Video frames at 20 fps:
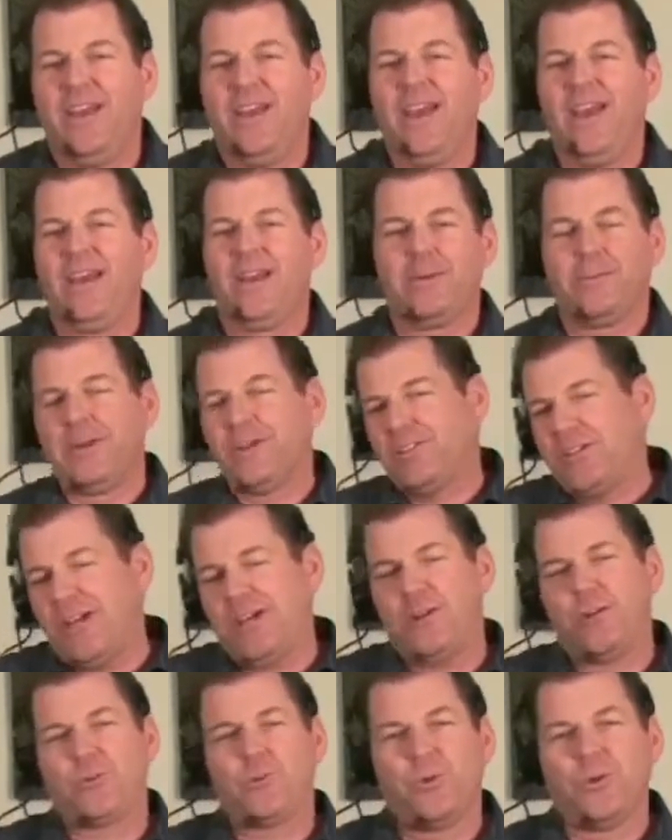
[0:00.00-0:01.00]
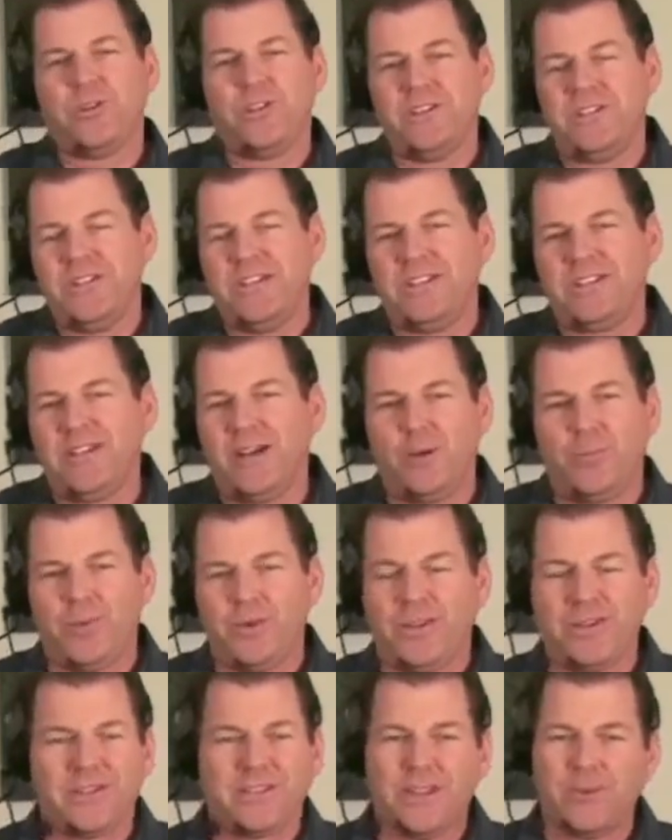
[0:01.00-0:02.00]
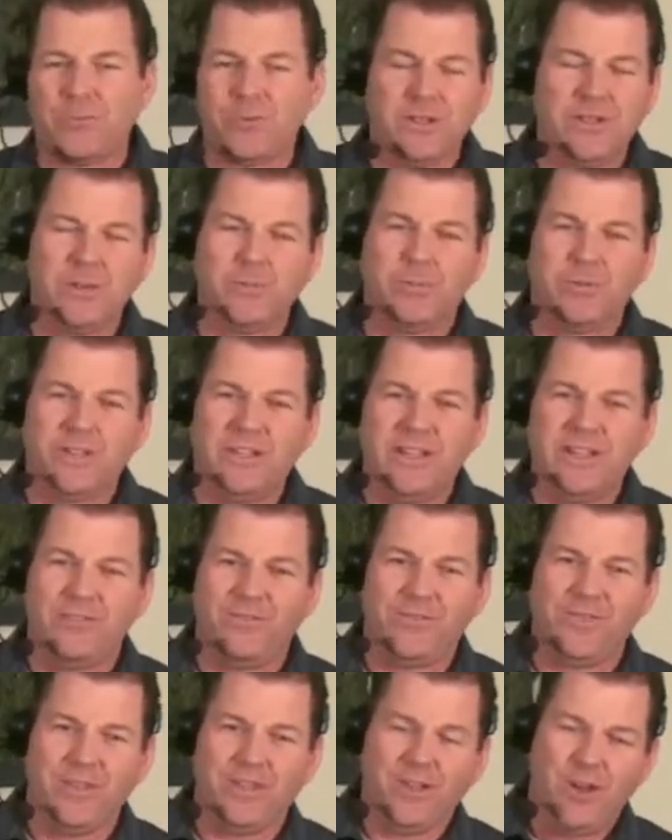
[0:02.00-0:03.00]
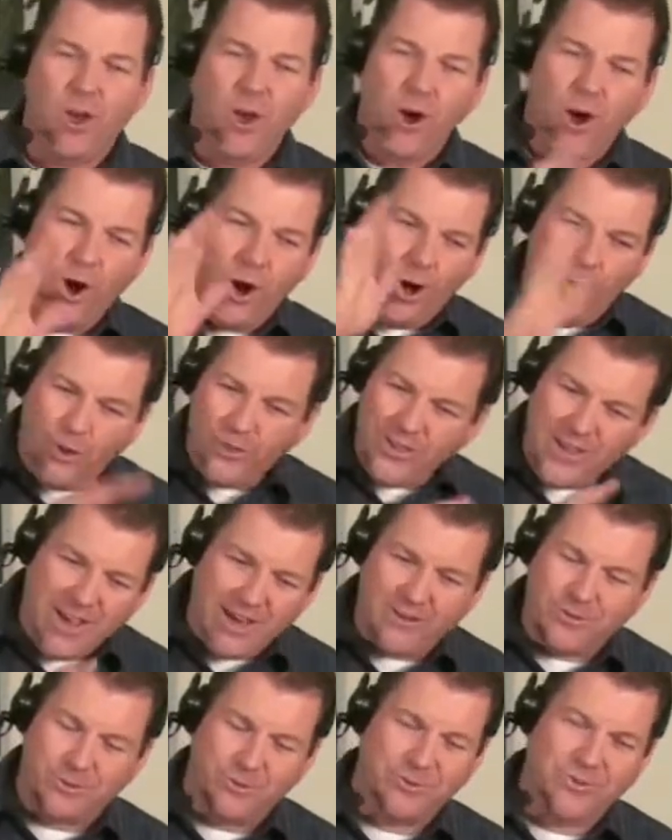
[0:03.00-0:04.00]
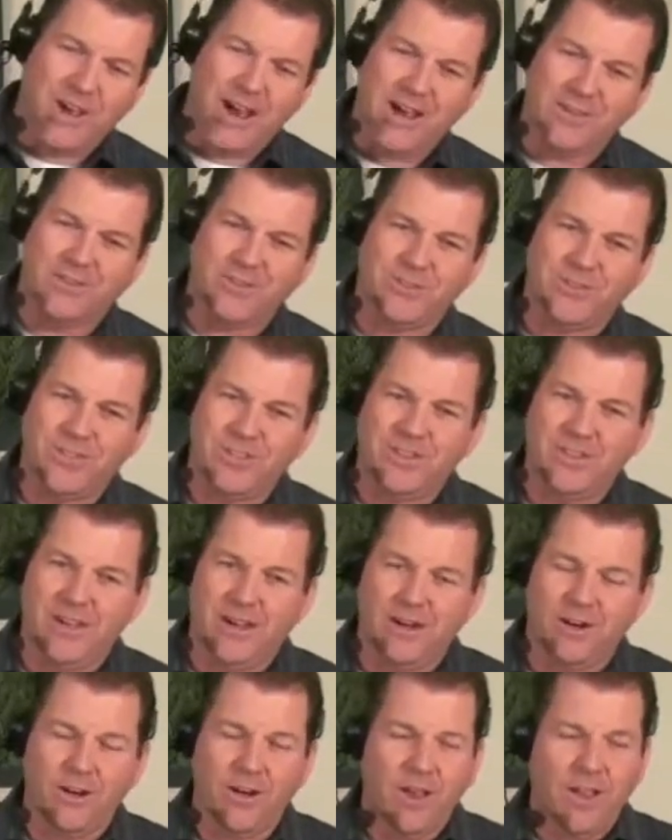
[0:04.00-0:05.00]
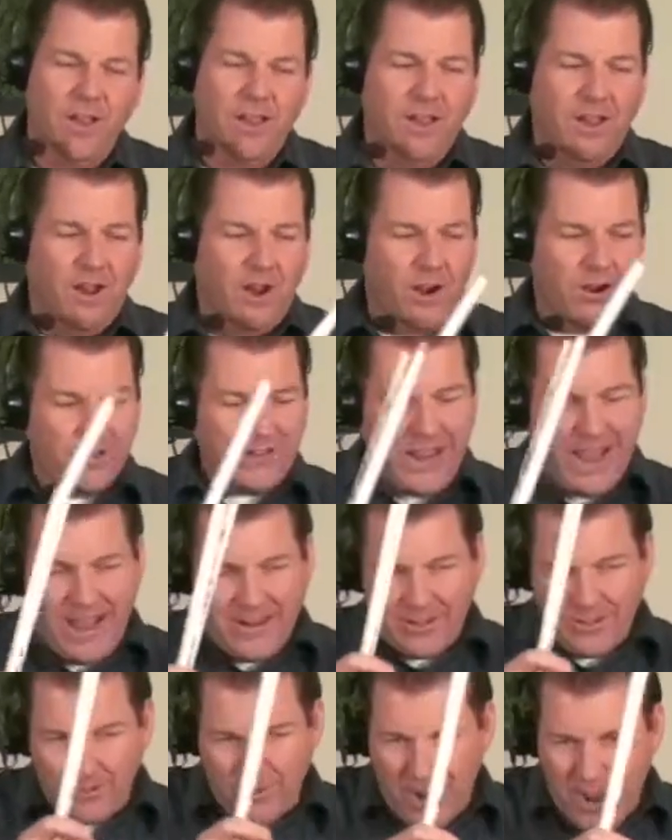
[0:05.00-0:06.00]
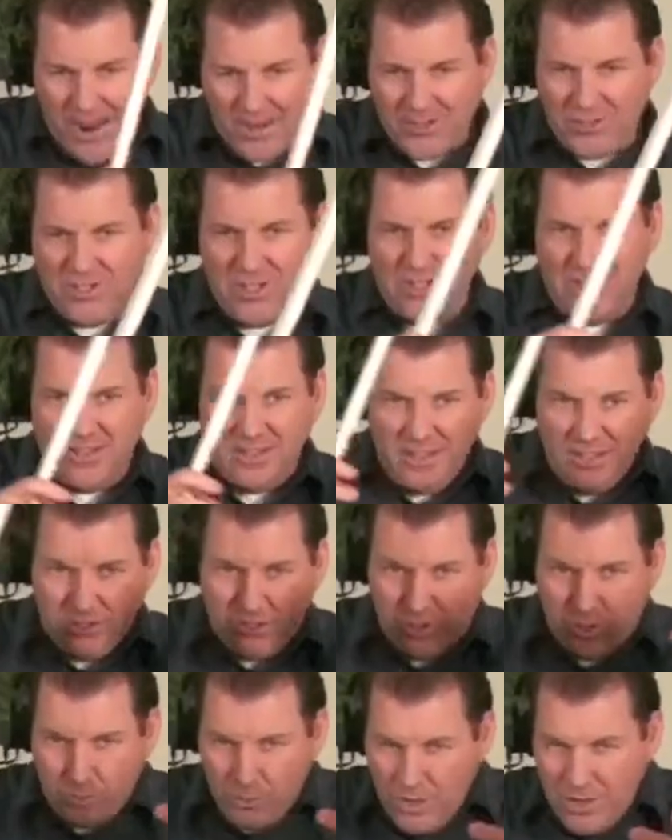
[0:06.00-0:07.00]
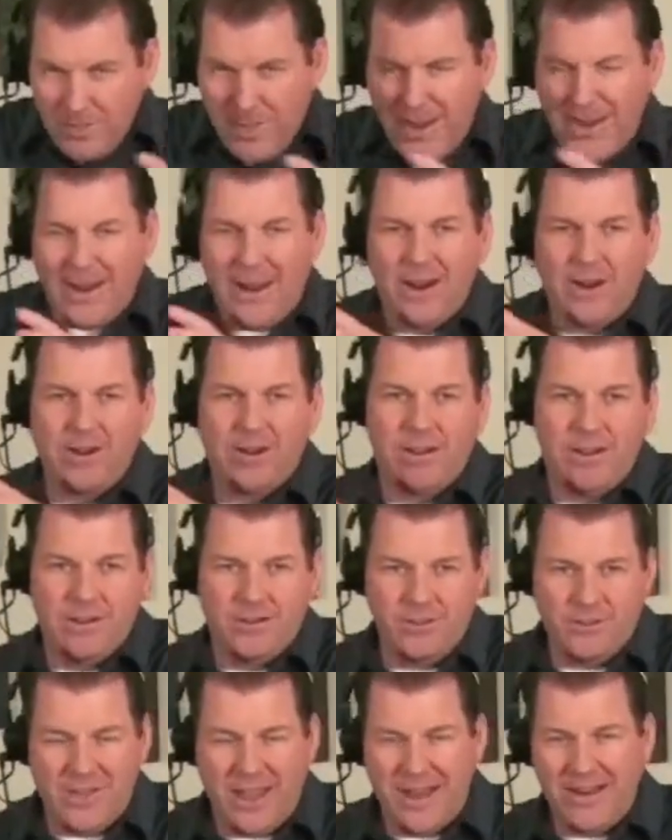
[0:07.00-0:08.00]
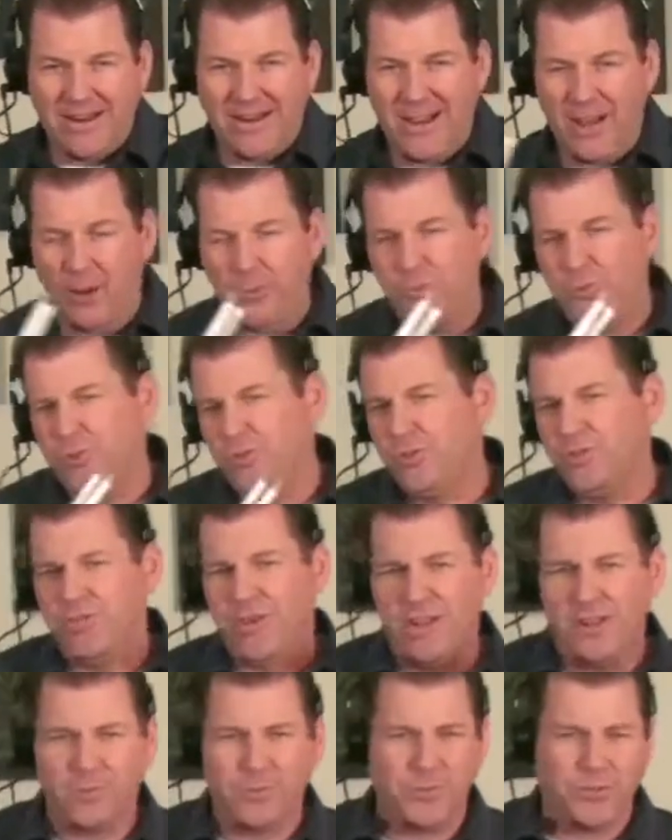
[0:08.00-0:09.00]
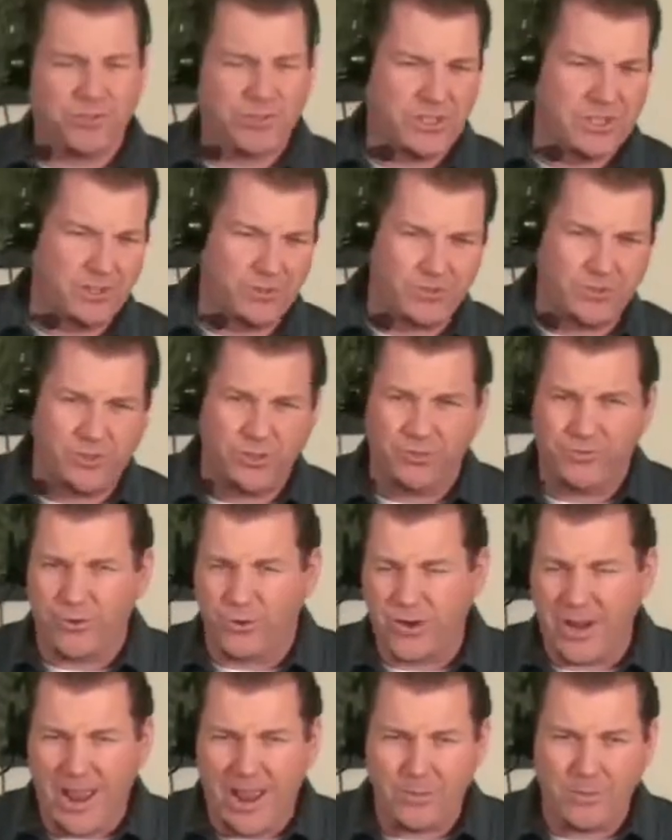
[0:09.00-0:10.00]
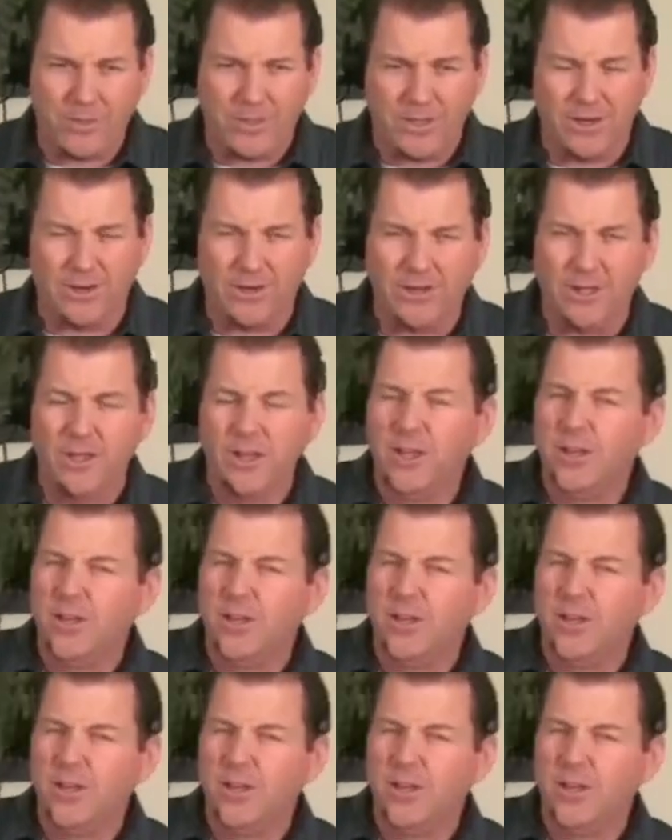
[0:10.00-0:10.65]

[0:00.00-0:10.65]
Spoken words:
And I'm going to take you through it in detail because I really believe that all the exercises in there are categorized in these three main areas, and it helps you develop your skills and your vocabulary